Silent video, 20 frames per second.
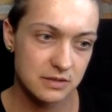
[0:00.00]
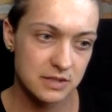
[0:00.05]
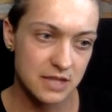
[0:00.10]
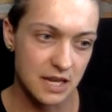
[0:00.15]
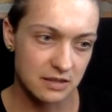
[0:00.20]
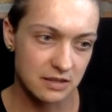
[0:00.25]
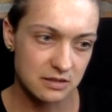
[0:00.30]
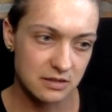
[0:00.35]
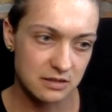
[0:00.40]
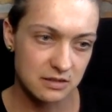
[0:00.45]

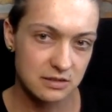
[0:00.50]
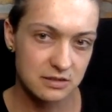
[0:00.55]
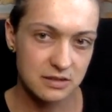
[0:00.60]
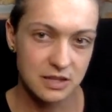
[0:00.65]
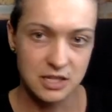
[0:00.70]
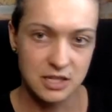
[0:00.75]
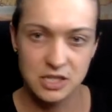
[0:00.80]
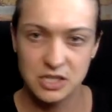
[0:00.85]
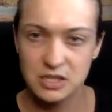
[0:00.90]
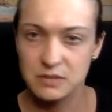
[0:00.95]
sexes
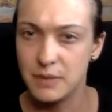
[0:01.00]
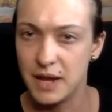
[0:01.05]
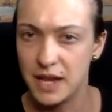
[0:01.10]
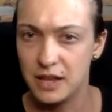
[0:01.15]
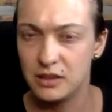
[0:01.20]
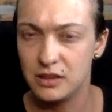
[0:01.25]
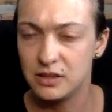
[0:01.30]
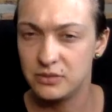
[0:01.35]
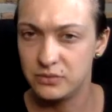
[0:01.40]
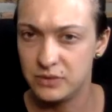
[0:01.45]
than just
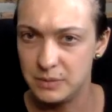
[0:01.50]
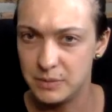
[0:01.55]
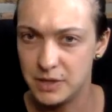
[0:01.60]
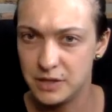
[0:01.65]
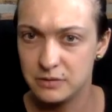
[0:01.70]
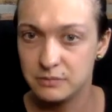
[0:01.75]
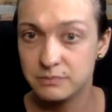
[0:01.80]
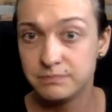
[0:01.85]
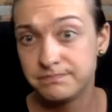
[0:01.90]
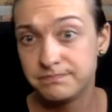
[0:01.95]
male and
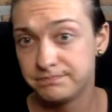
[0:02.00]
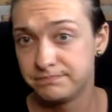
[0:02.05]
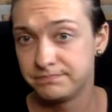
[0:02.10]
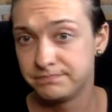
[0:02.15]
female.